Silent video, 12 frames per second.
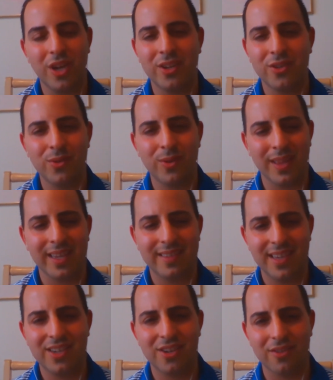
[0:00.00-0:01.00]
are you doing like
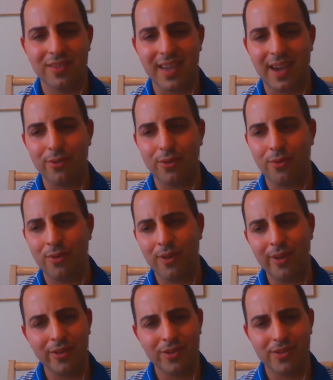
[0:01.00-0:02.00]
digital town
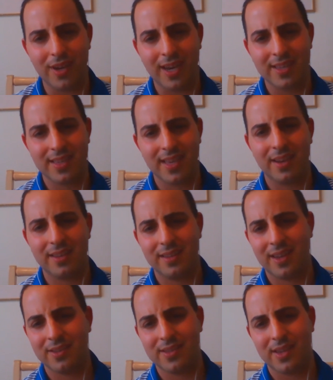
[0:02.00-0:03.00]
halls or how's that
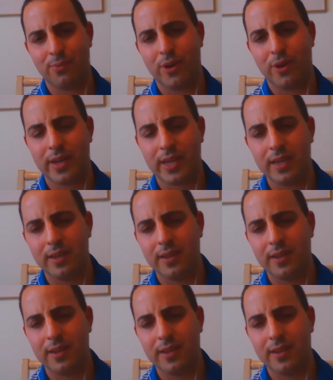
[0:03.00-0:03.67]
how's that working